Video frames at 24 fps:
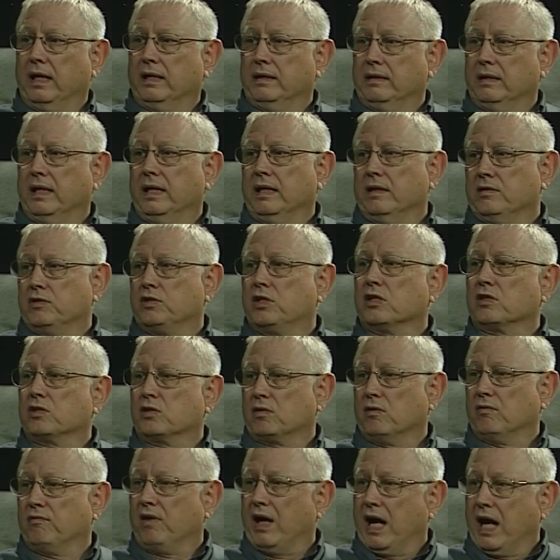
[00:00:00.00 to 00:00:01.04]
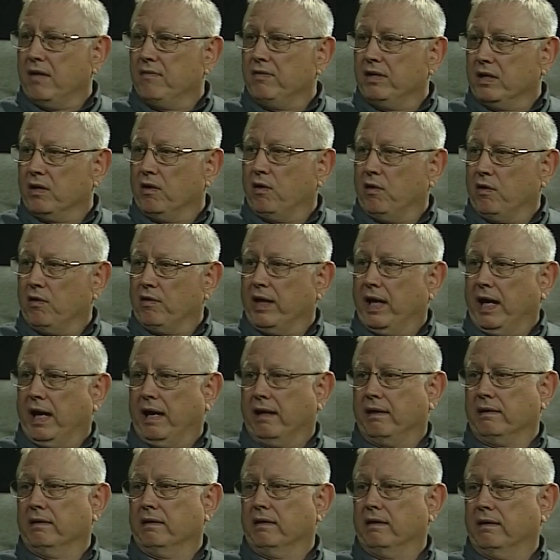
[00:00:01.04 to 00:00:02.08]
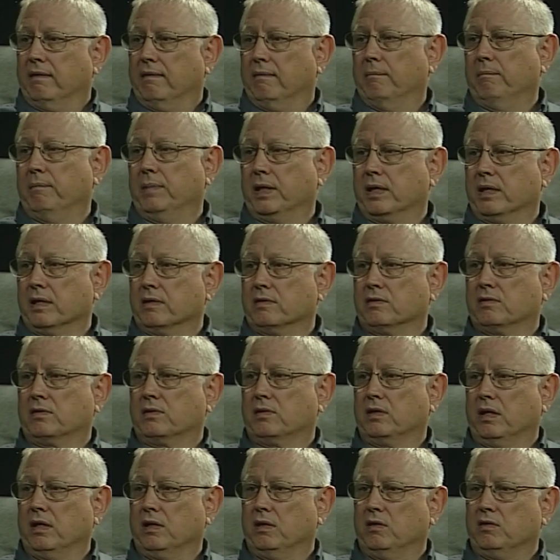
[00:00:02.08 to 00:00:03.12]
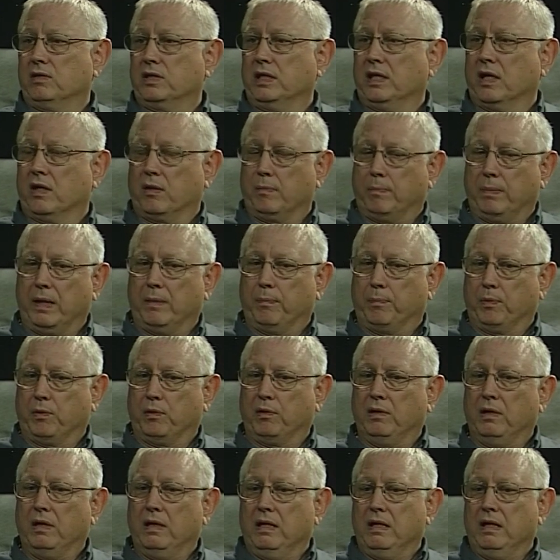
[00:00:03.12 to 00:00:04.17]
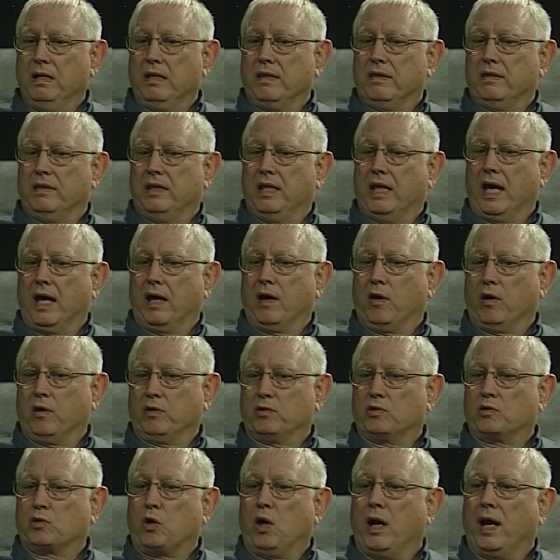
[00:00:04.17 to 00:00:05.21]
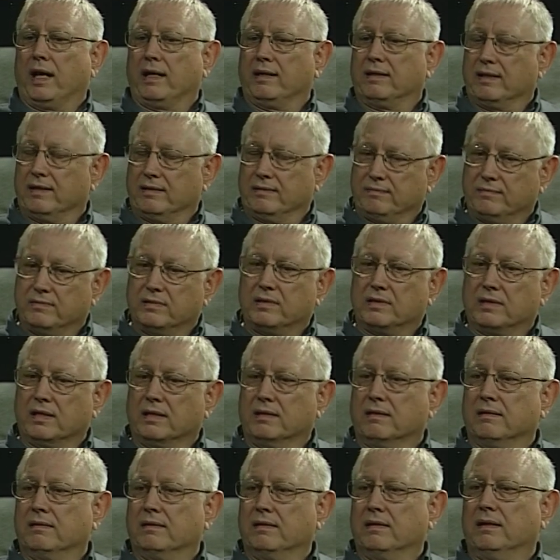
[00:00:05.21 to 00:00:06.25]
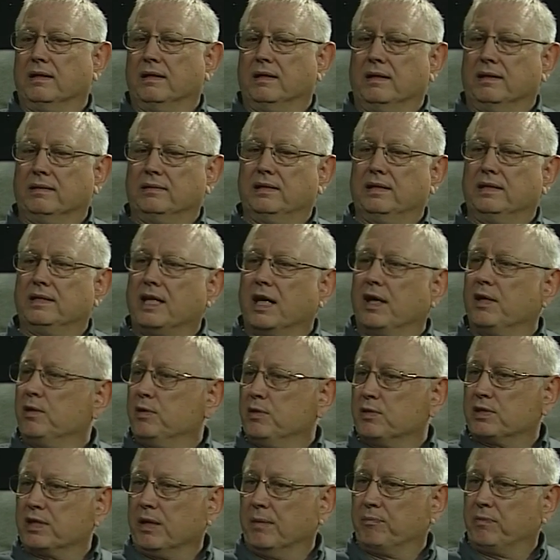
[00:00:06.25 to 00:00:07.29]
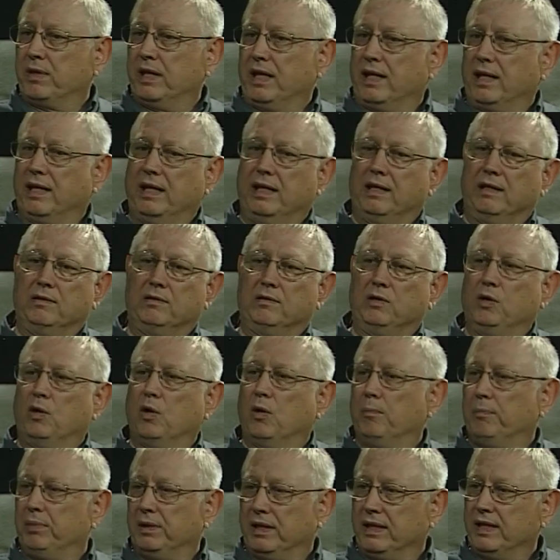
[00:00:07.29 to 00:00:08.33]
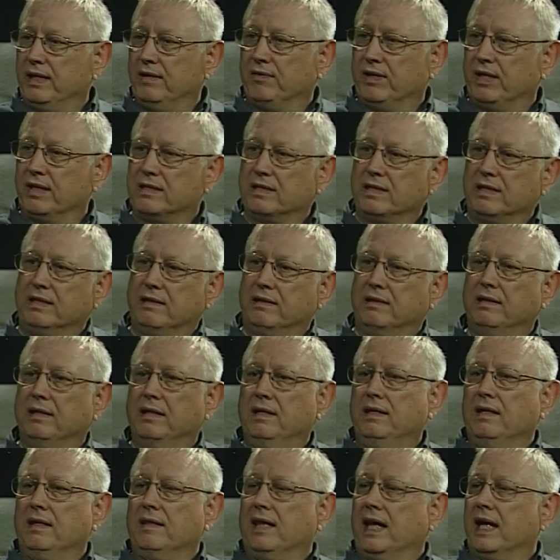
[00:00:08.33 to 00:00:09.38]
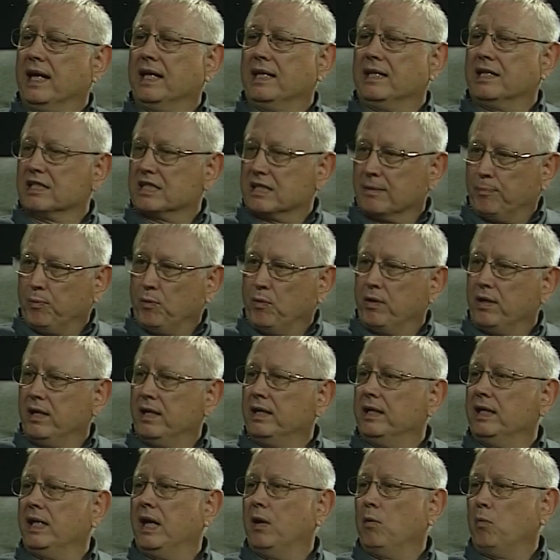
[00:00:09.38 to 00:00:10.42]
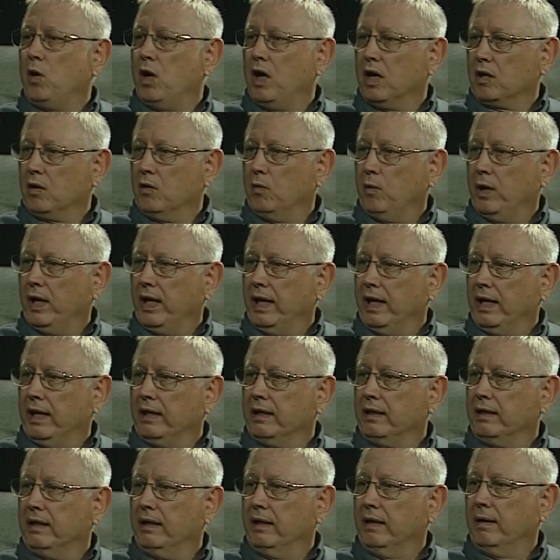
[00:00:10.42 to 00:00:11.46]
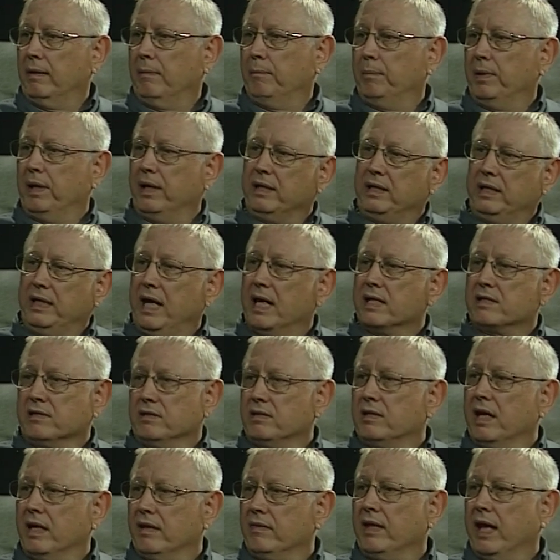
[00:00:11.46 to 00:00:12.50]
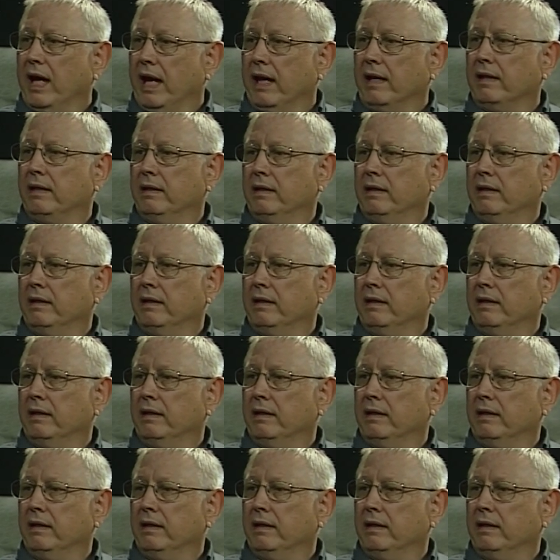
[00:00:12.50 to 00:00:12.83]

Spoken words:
In just surviving all that, because you see other people that are trying to tell you something and you don't believe it, and they get disappointed and they walk away. But he hasn't done that.